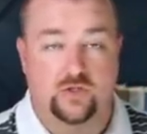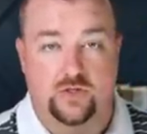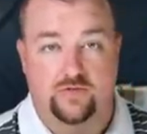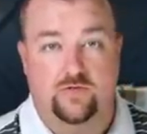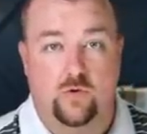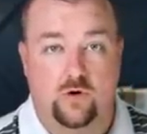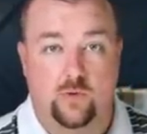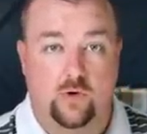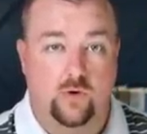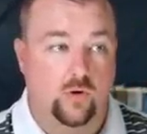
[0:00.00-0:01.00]
to
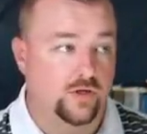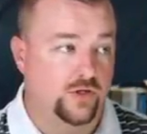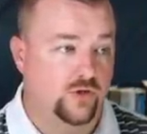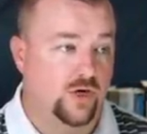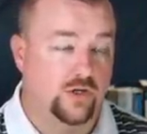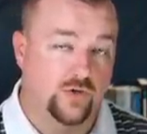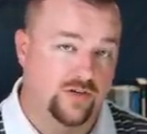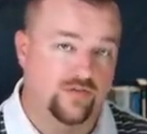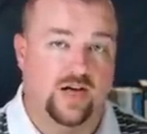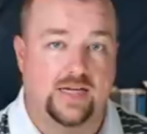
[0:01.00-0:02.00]
inform or instruct or
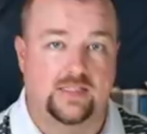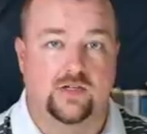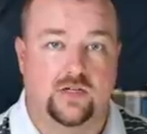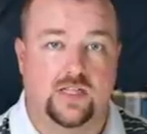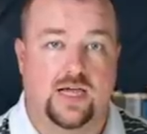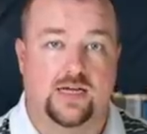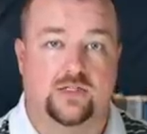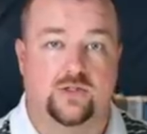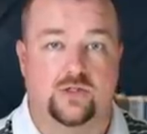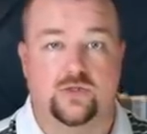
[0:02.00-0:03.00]
advise their
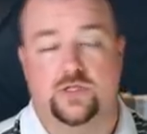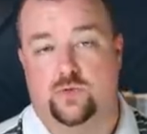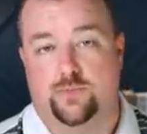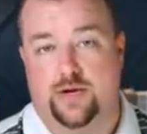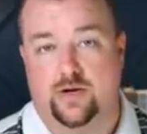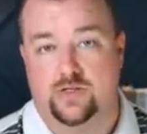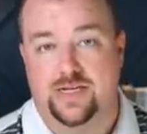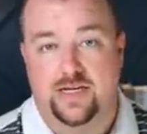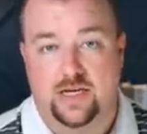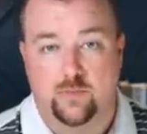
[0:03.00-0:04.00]
client to do these repairs
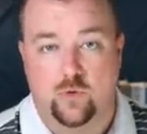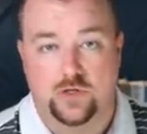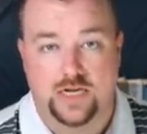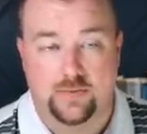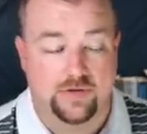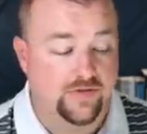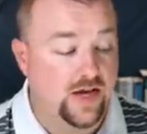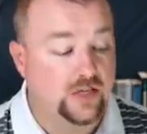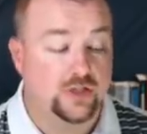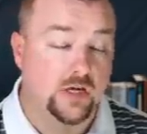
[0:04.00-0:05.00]
in a more timely
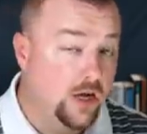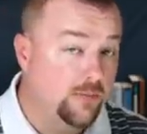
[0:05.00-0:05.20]
fashion.